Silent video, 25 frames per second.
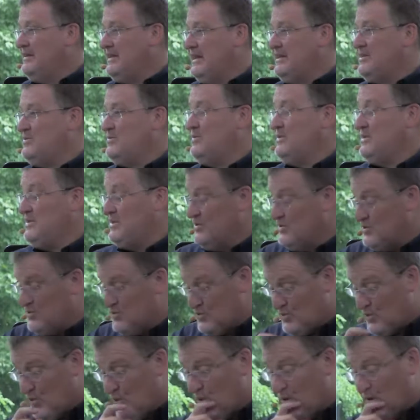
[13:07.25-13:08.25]
That's what this
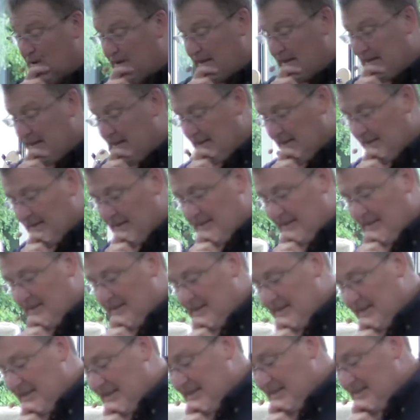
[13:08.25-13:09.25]
story
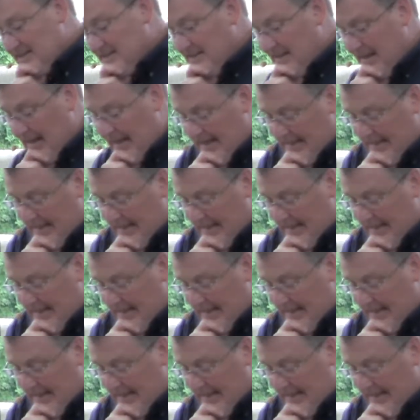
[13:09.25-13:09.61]
is